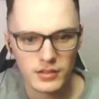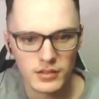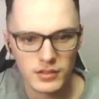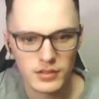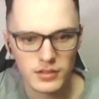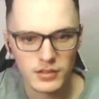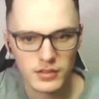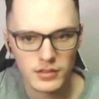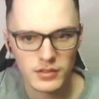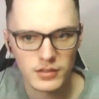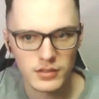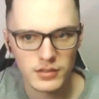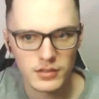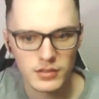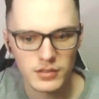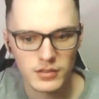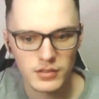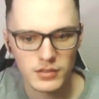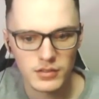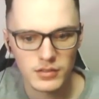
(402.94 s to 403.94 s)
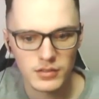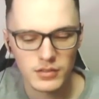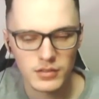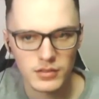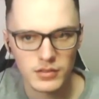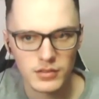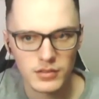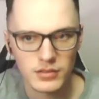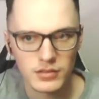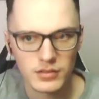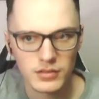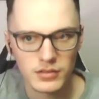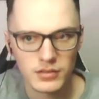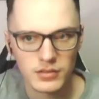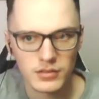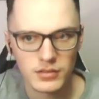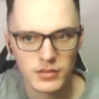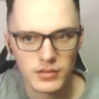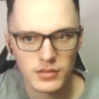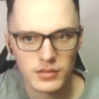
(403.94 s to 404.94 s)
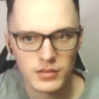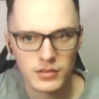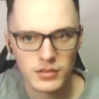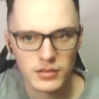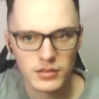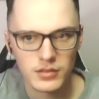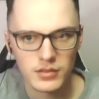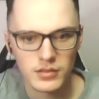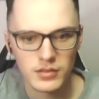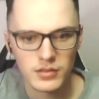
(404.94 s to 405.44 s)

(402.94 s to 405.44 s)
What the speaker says: [no speech]